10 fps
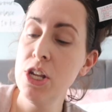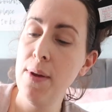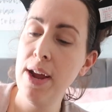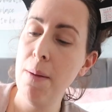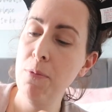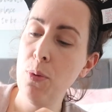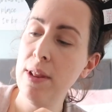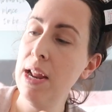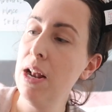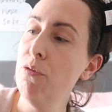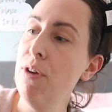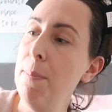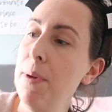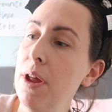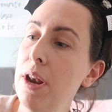So it comes with little
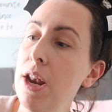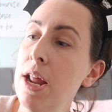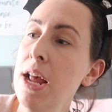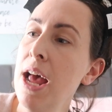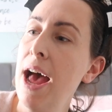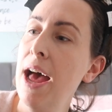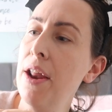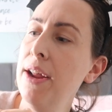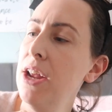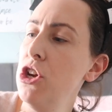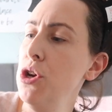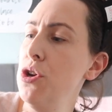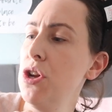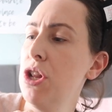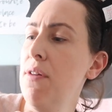ribbon and I guess you
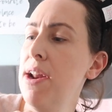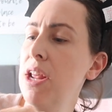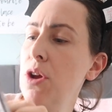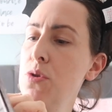just thread it